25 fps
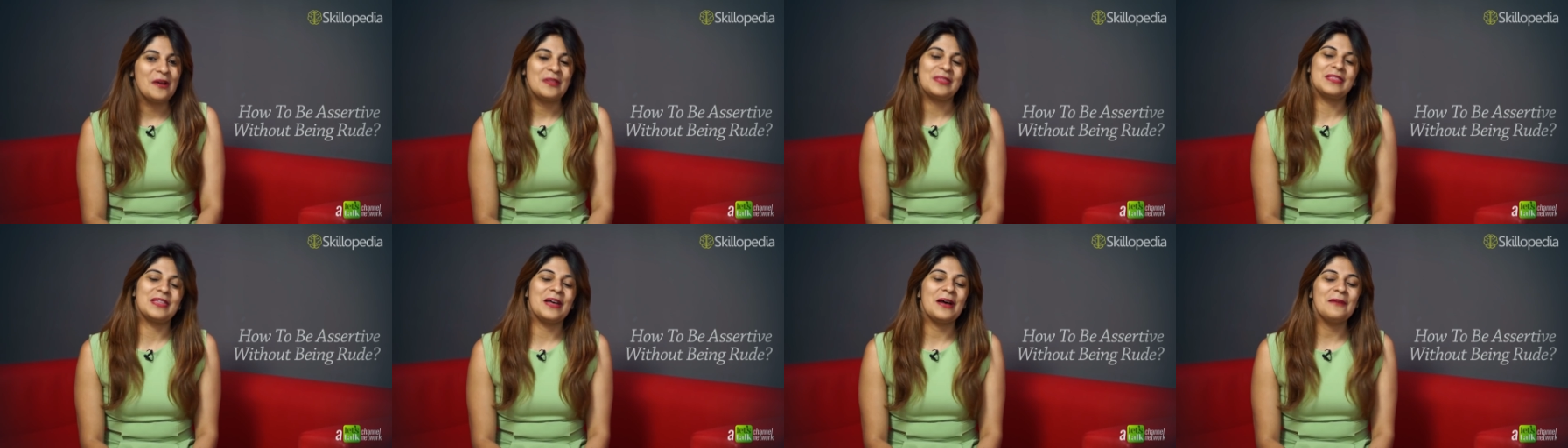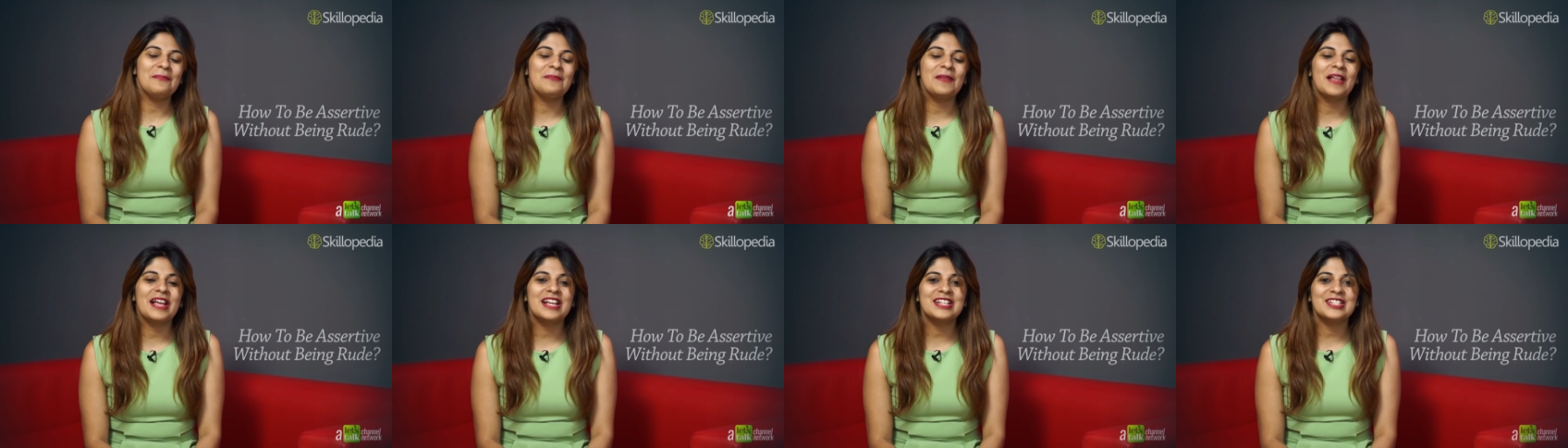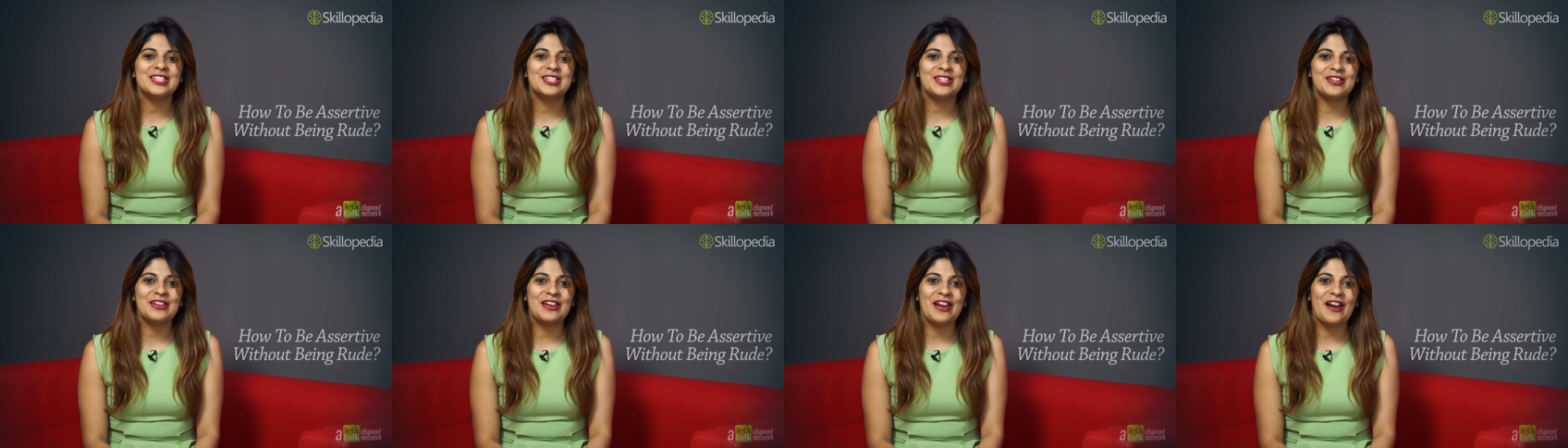the place
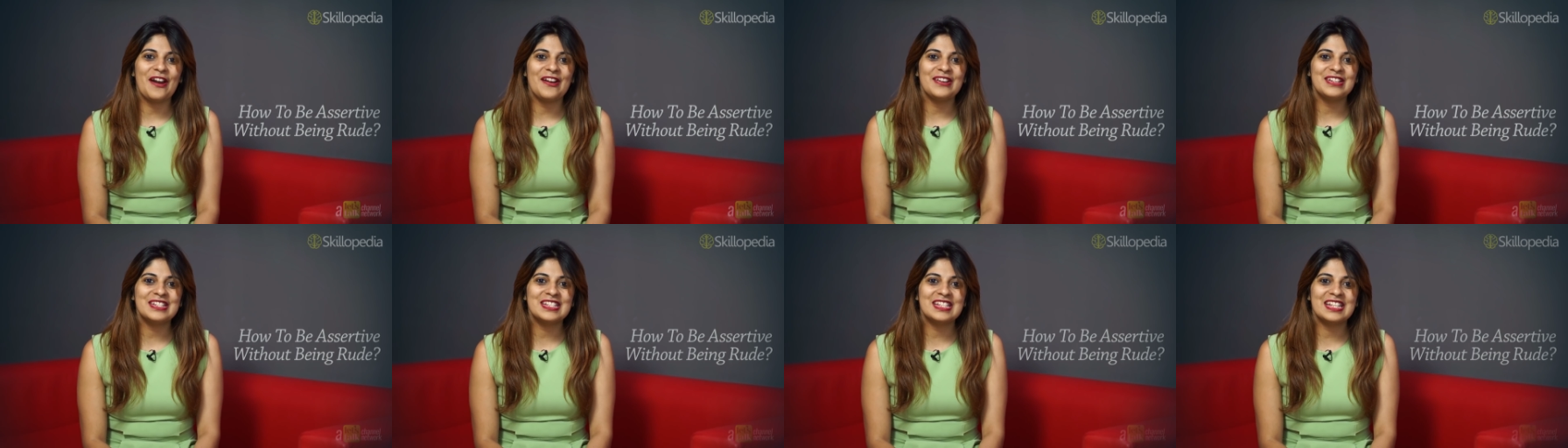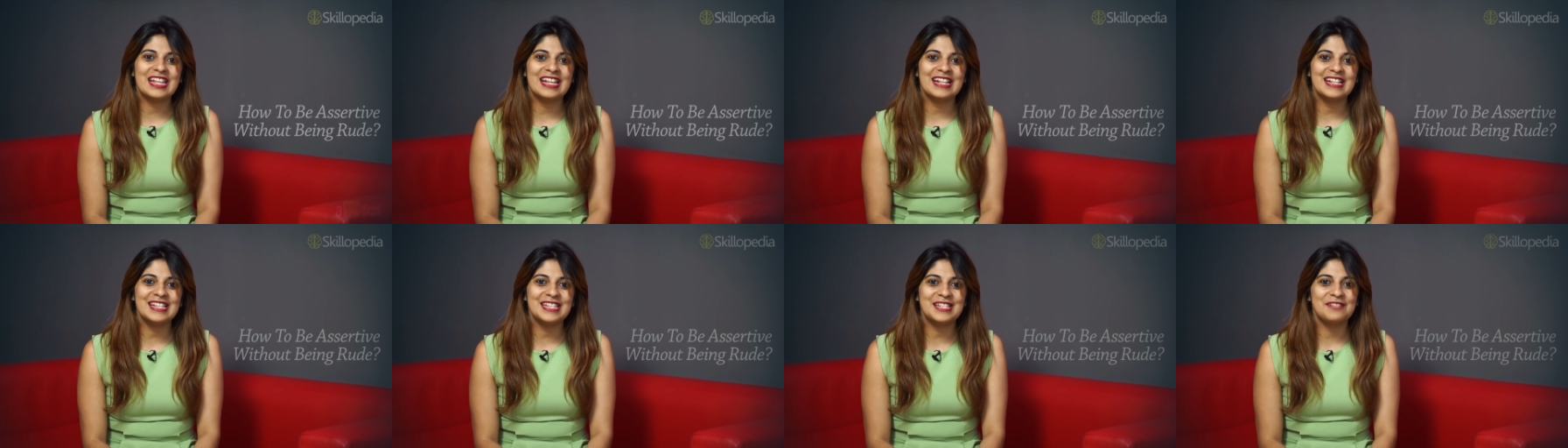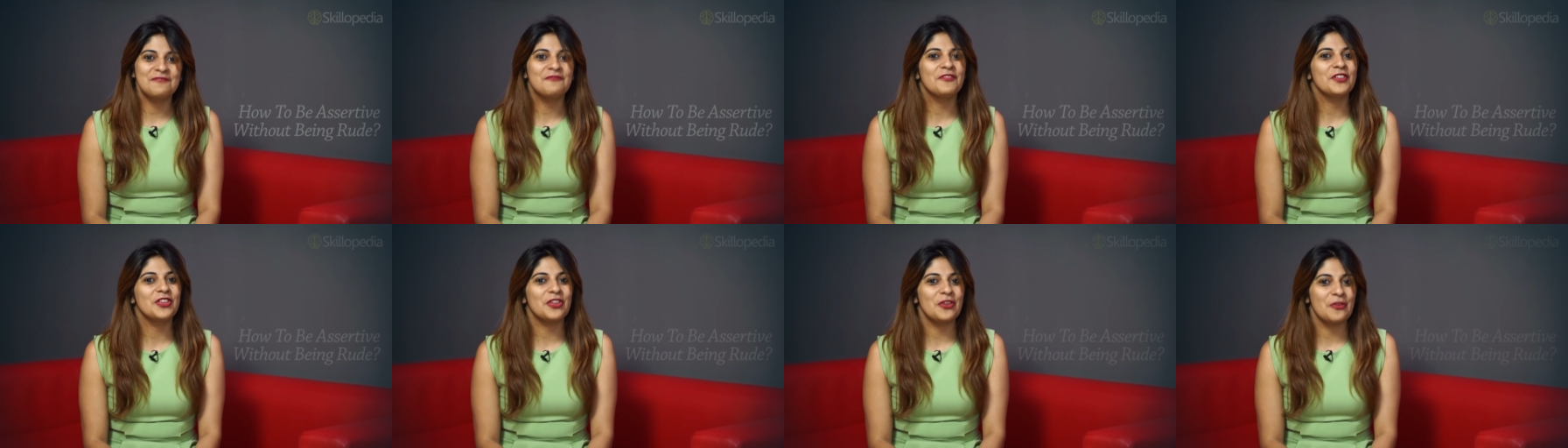to learn skills
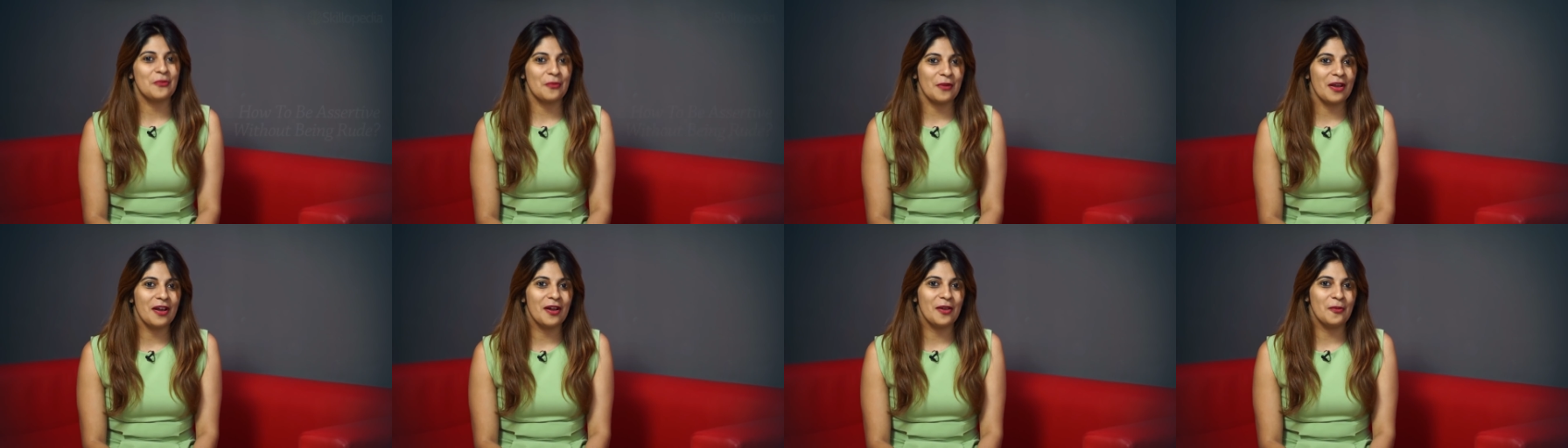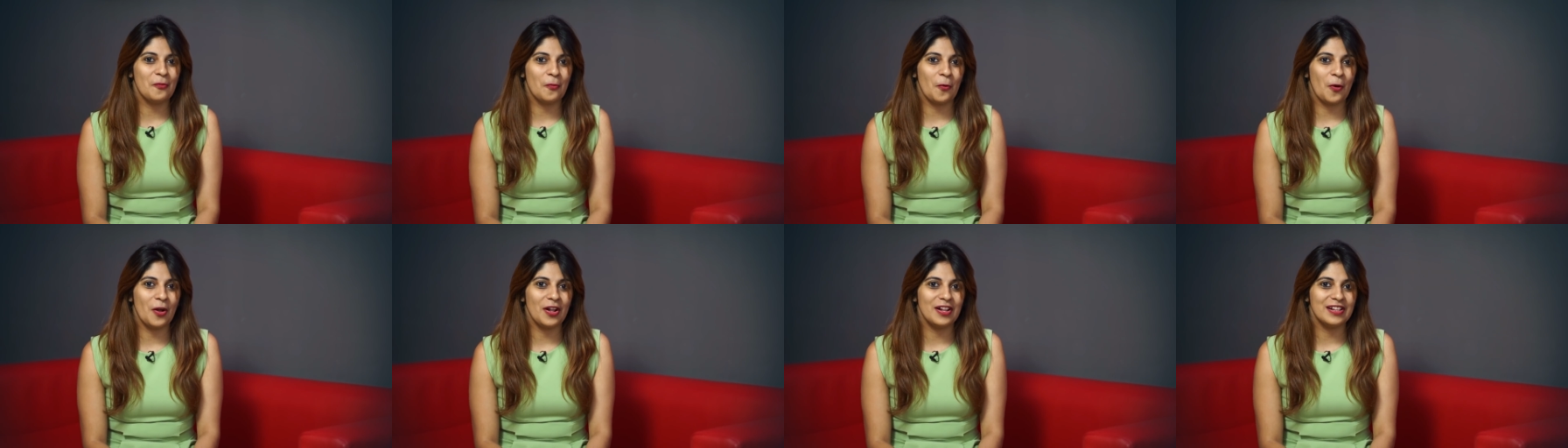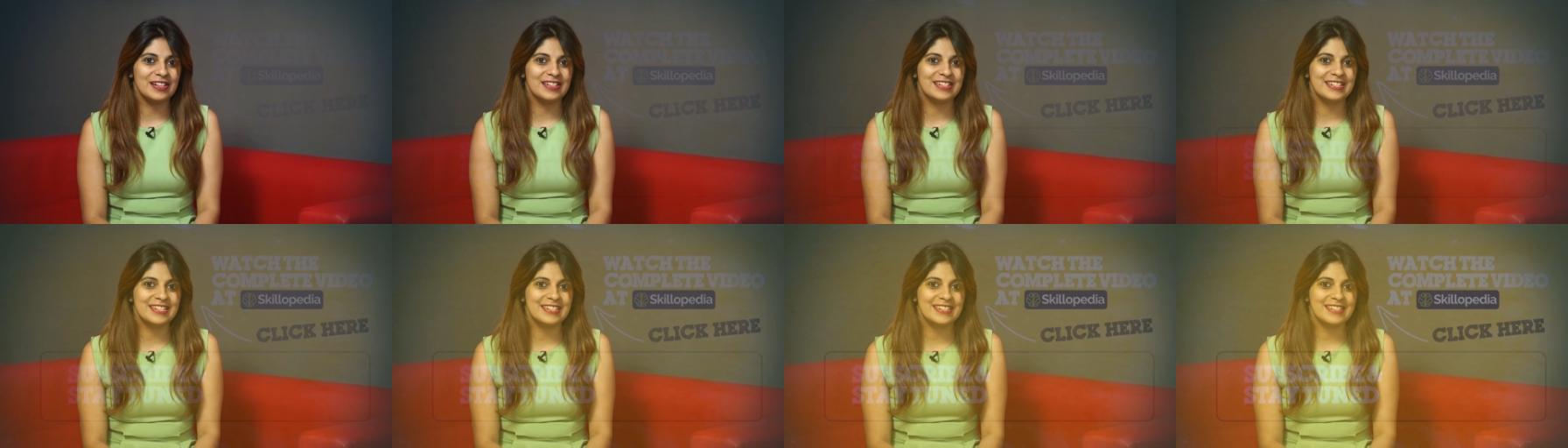for the real
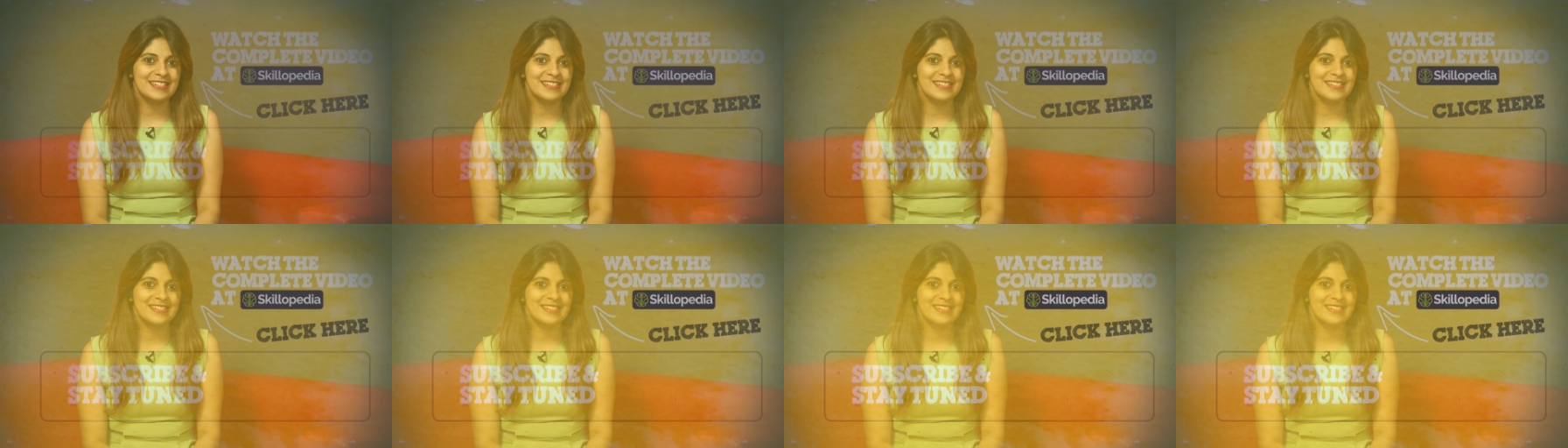world.